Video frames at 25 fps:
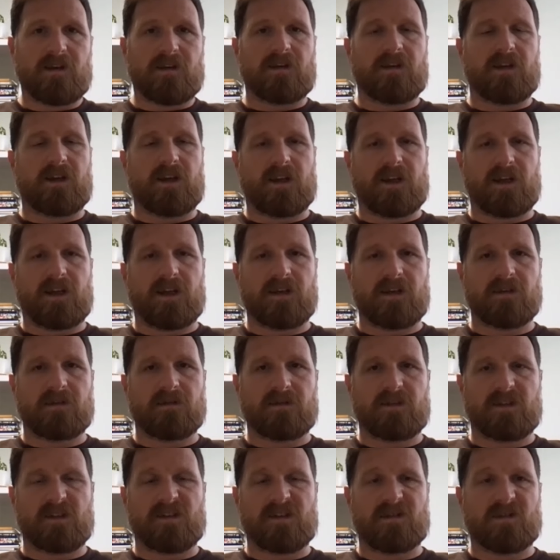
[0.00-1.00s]
and
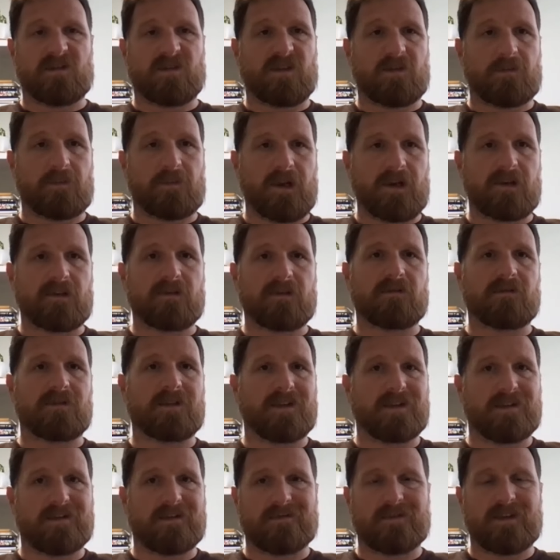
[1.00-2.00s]
install the pixel,
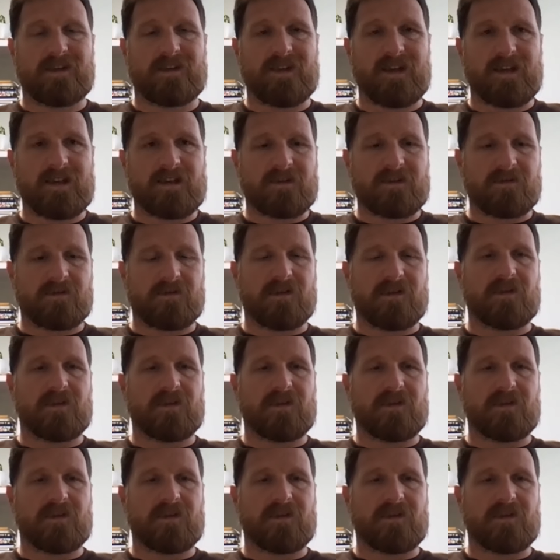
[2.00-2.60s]
and that's kind